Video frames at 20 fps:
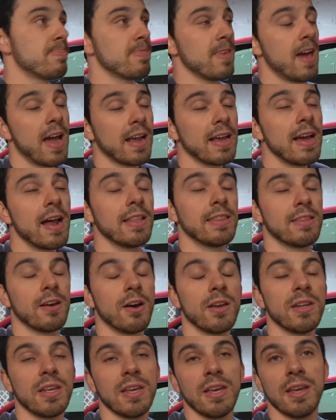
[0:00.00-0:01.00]
I got it
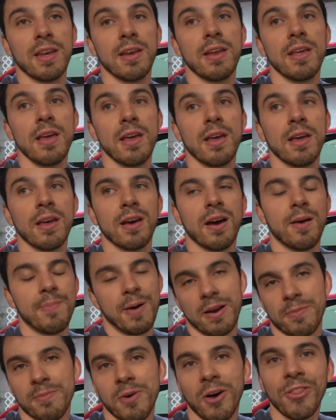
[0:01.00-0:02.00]
done in
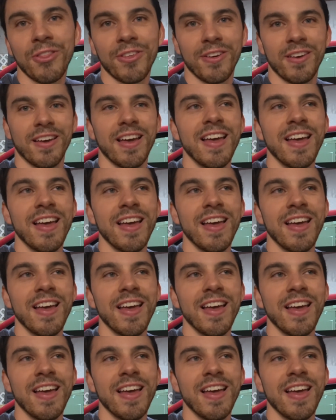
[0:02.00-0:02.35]
about a month.